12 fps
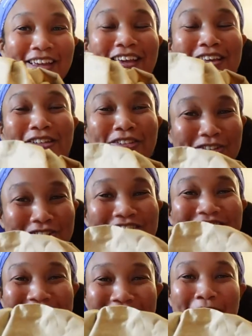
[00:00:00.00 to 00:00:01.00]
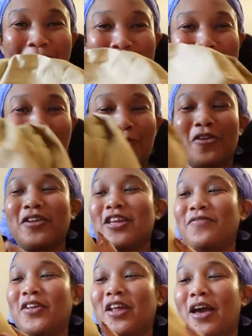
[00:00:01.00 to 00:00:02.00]
it looks like paper. It
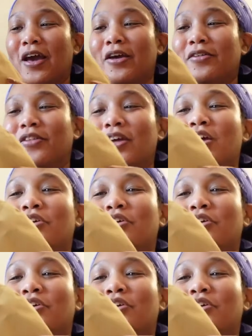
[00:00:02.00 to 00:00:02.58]
even has,